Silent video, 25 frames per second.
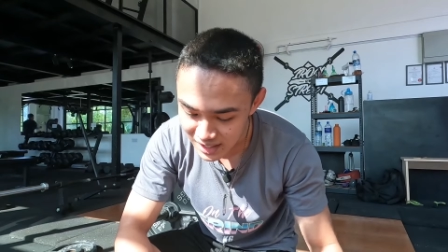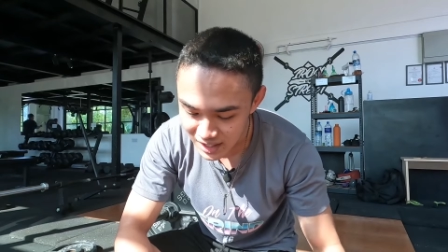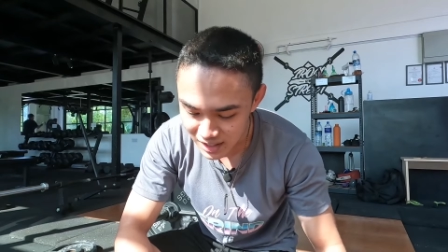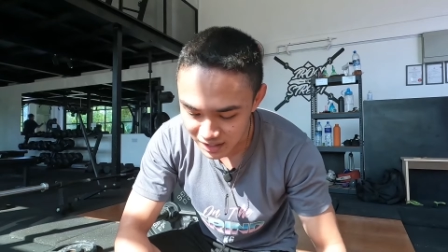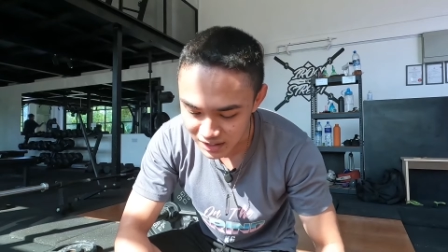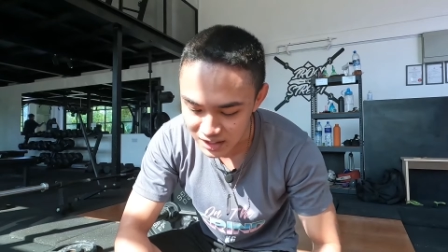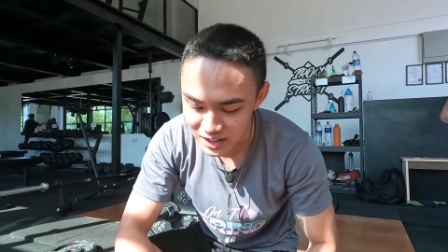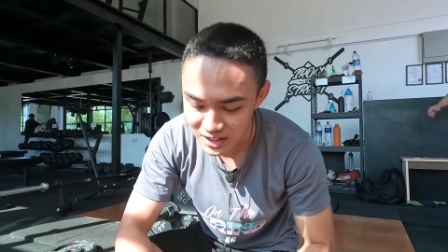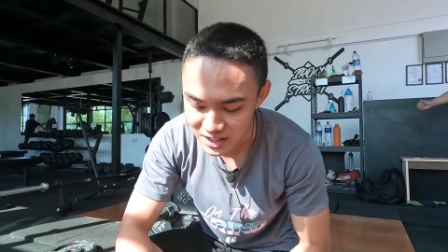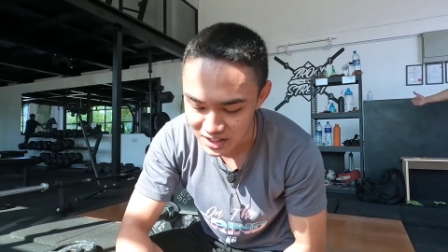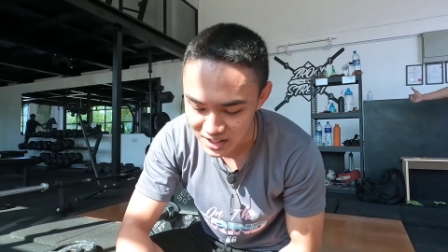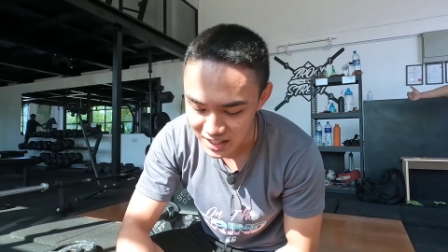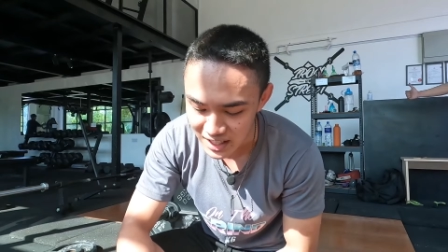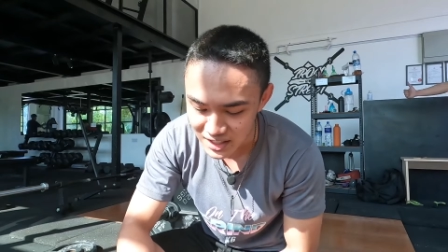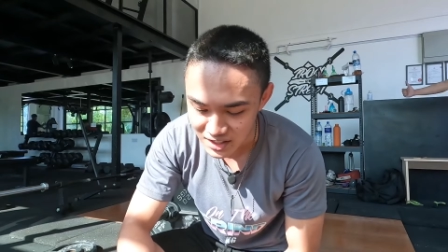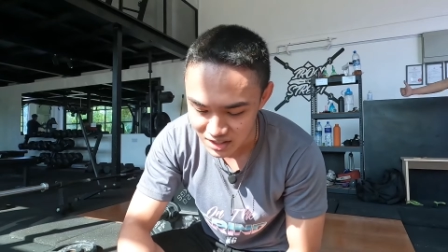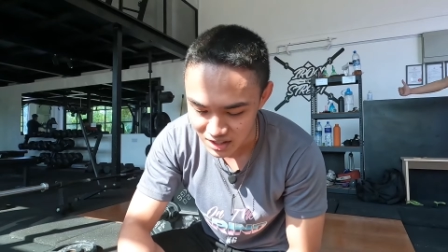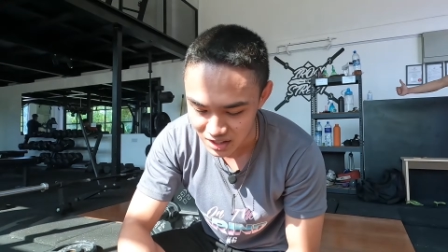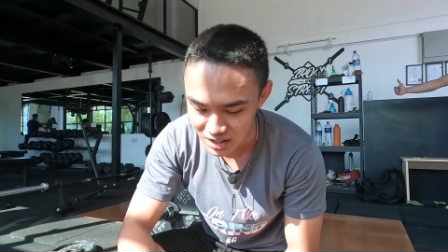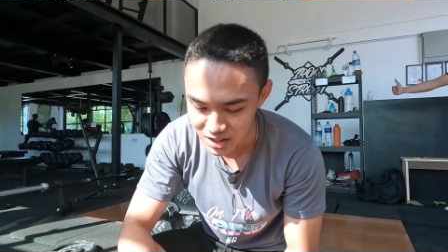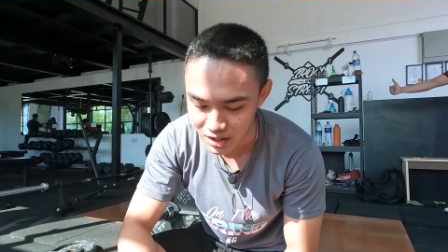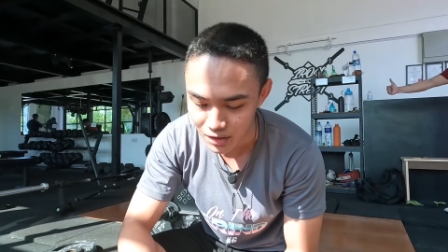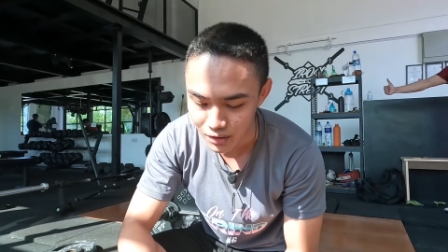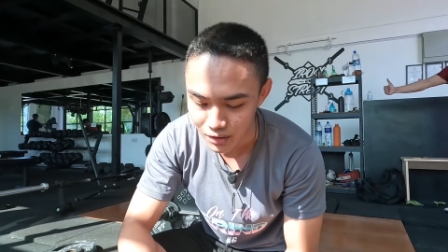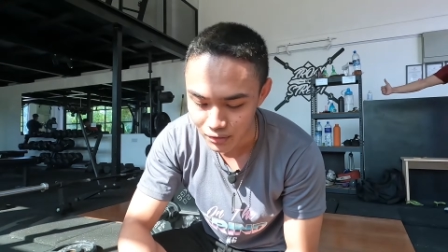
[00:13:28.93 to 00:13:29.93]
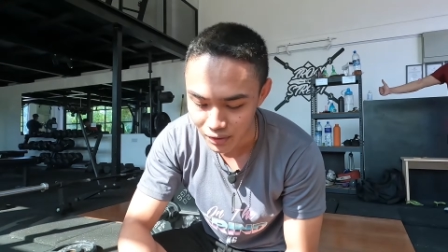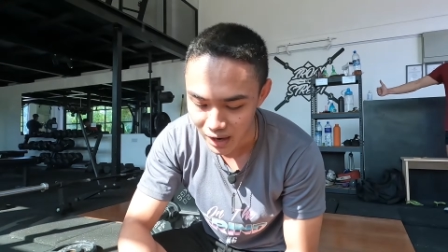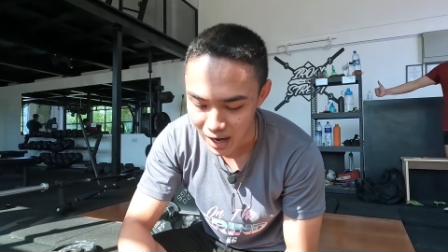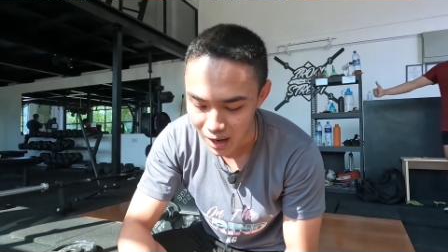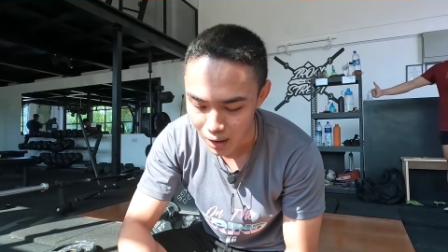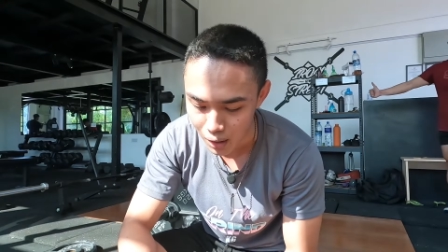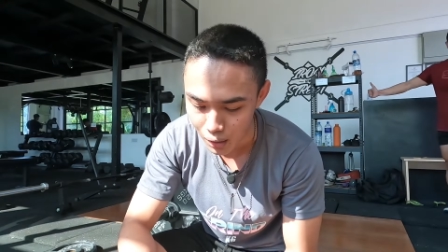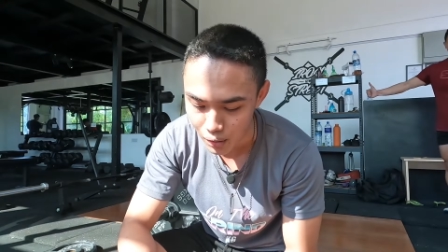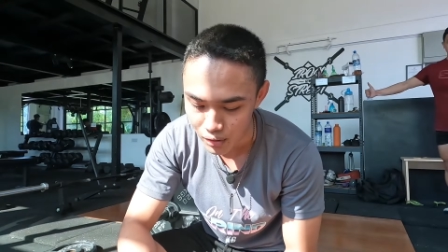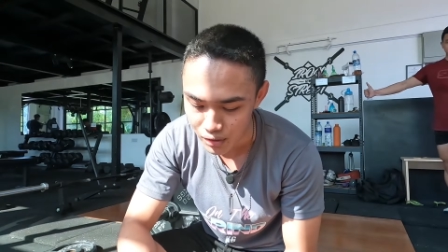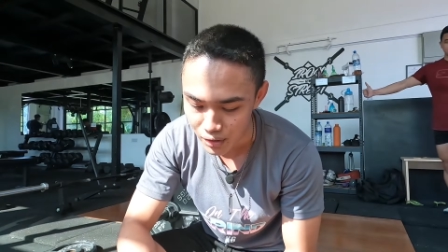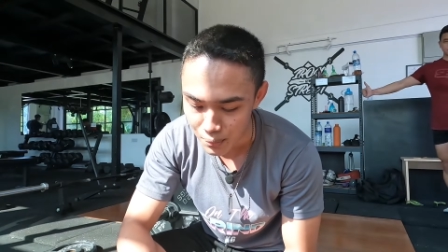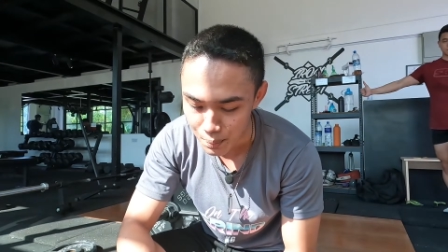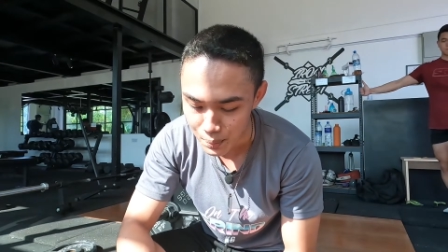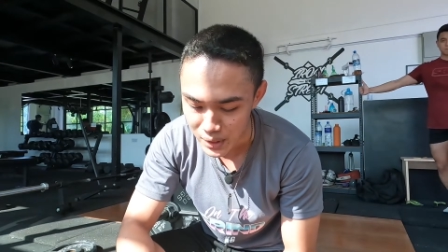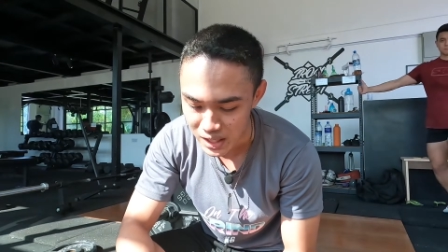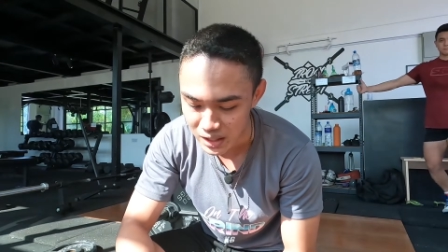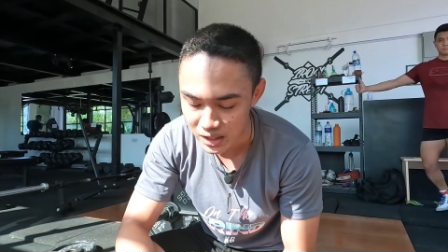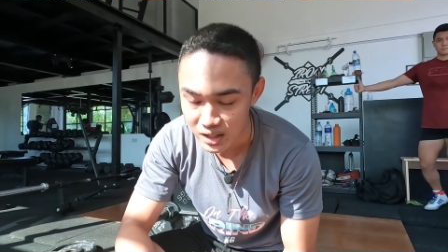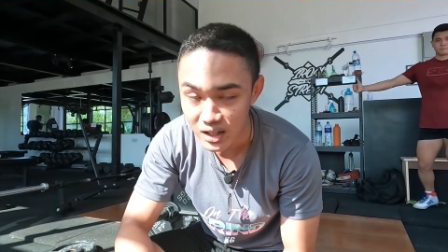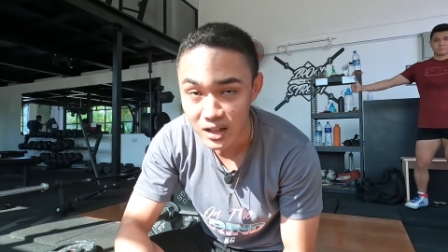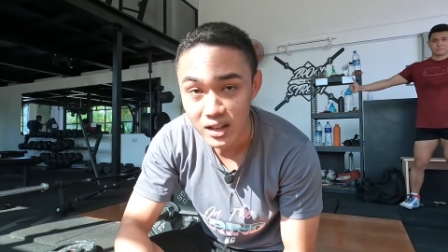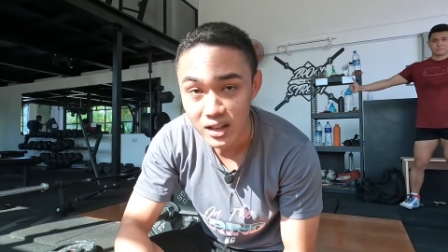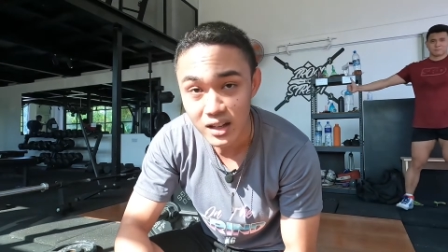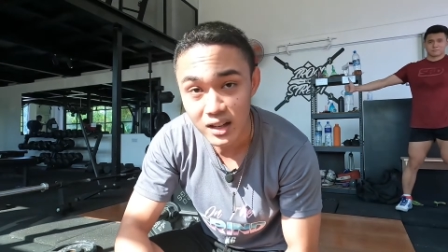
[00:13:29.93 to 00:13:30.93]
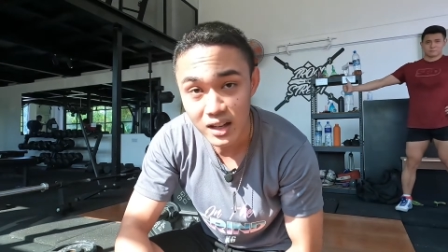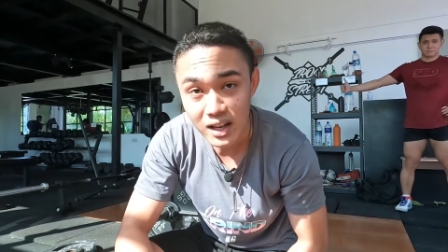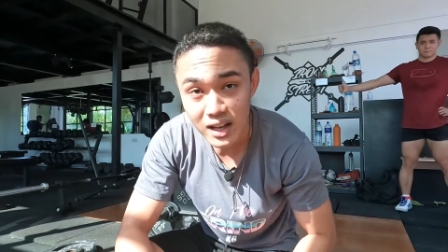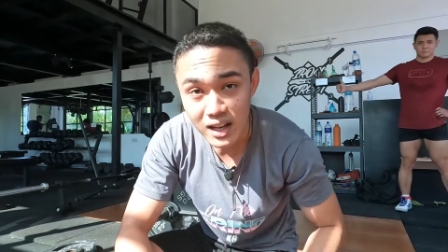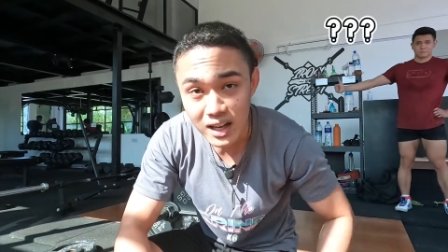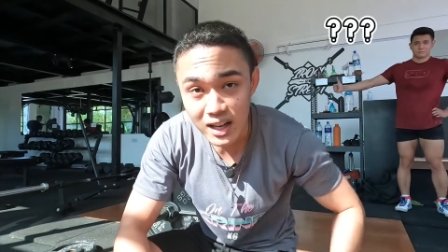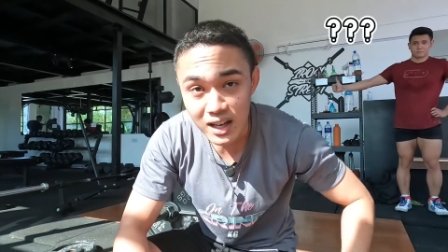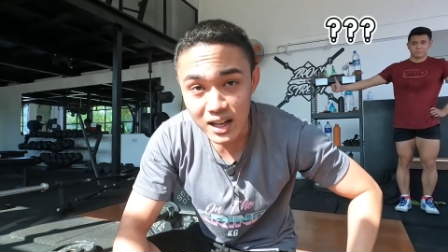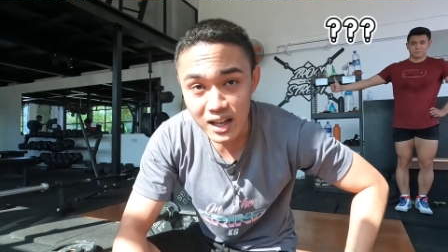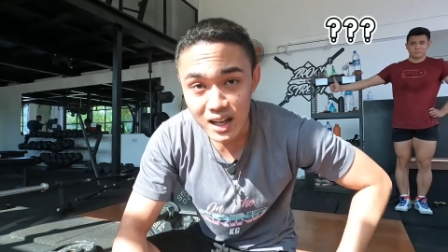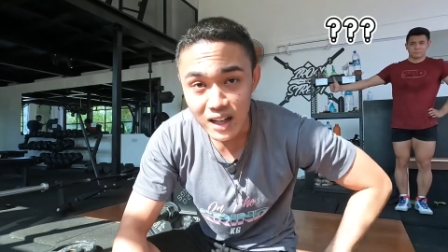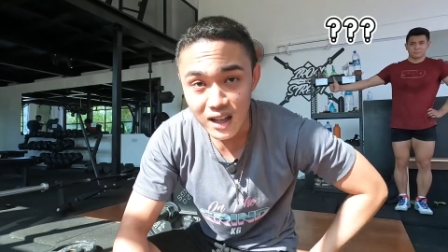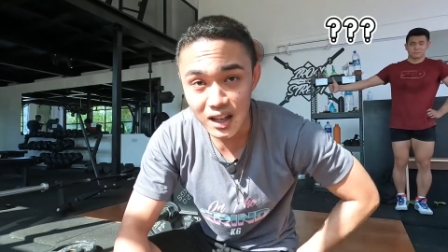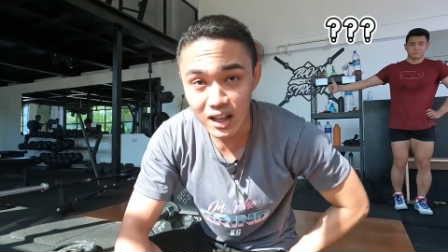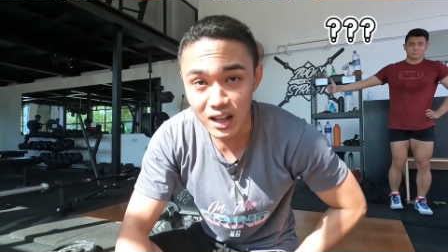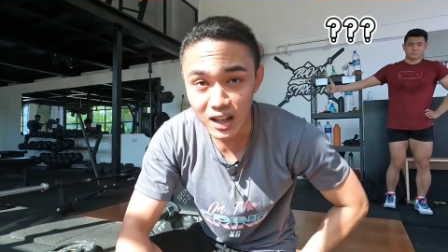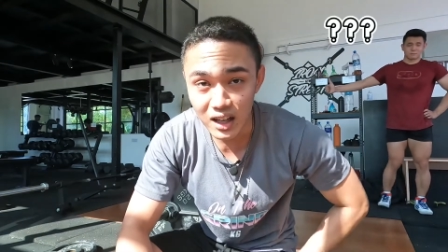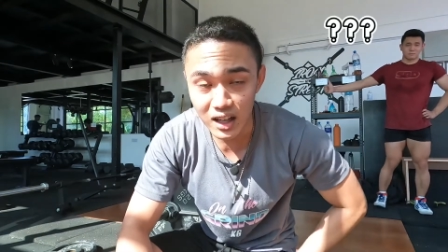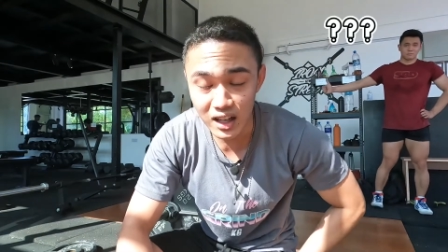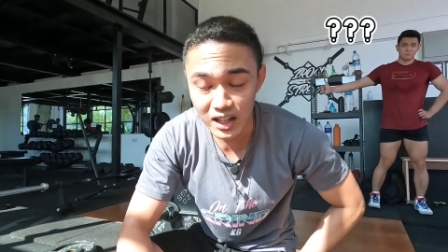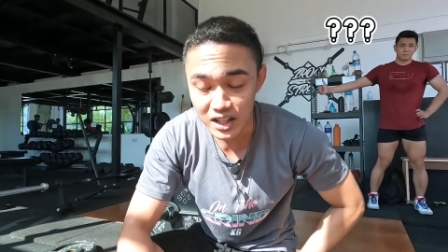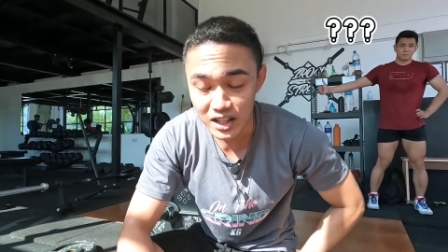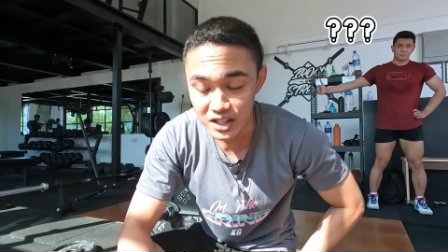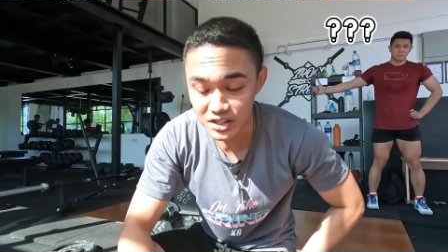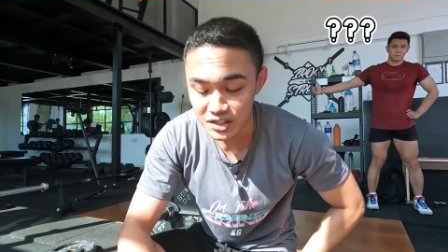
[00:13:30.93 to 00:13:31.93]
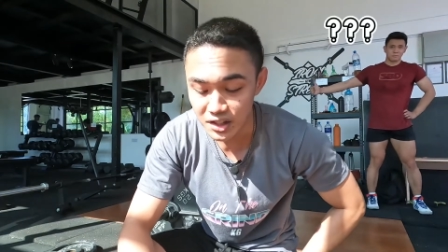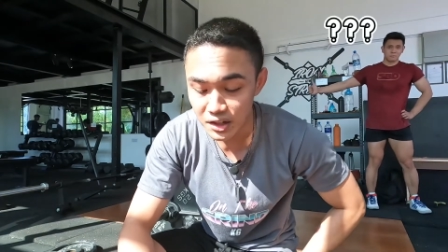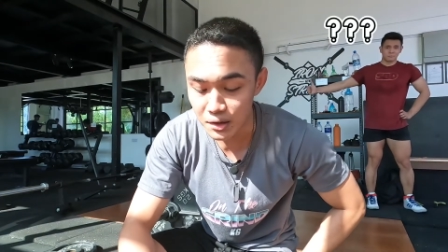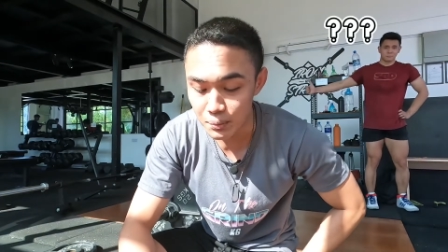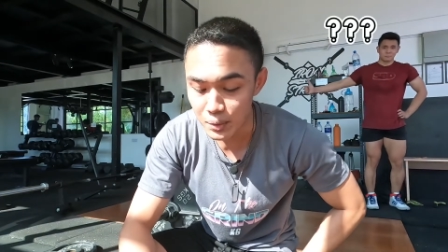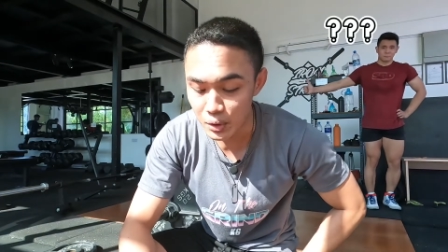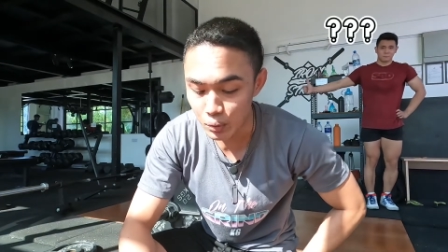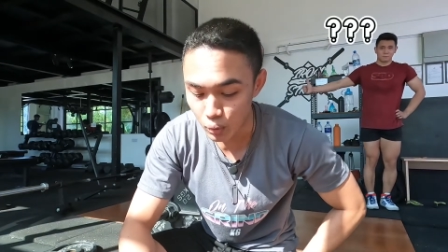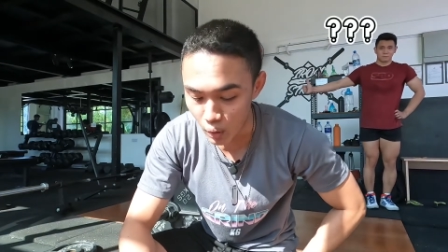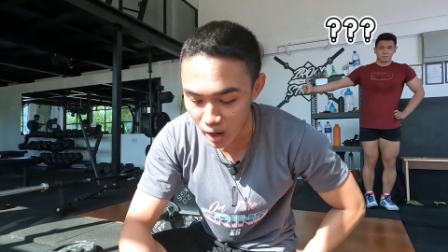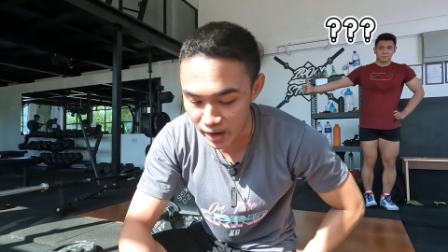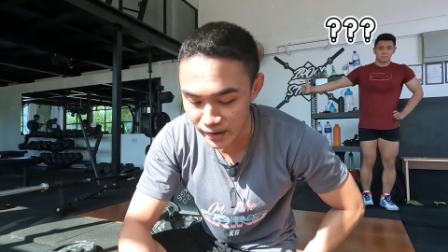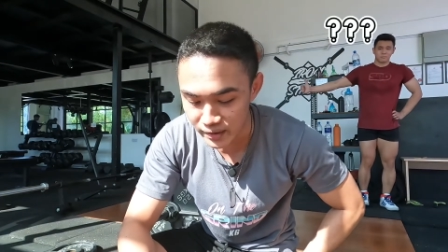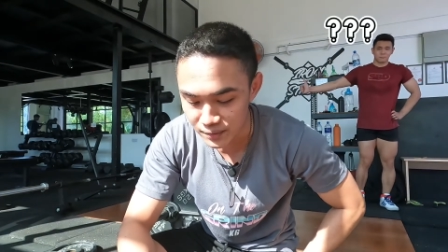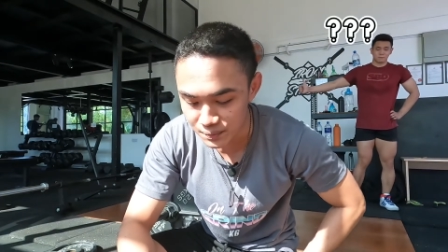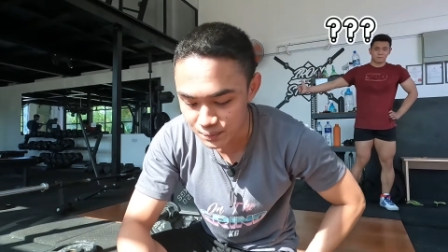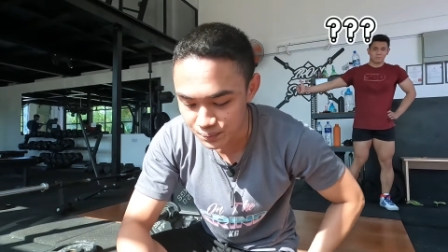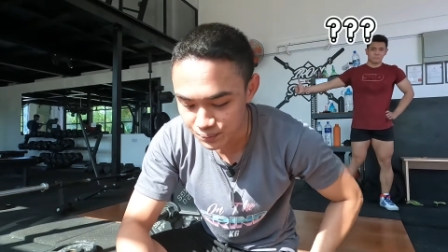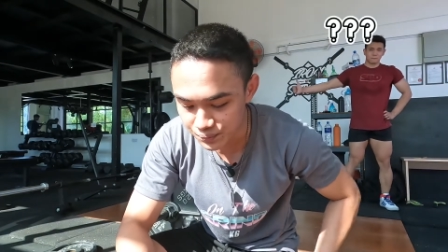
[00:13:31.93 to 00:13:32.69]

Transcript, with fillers: consensus of how the meet uh, is going to be run.